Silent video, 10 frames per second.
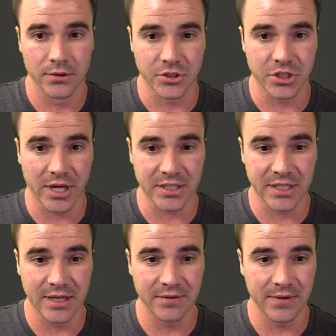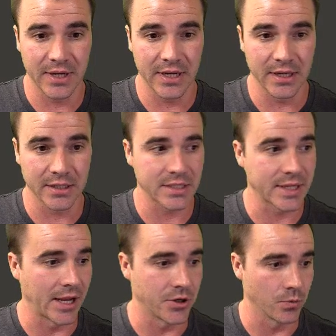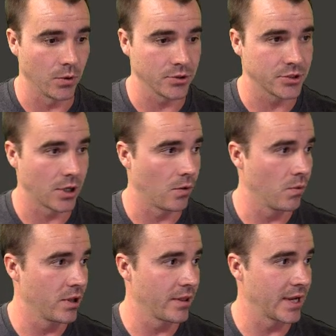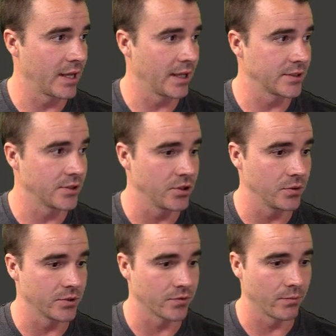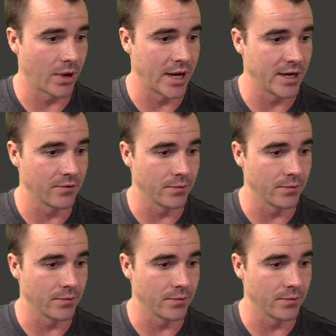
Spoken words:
the Chess TV schedule. So one of the things I like to do is remind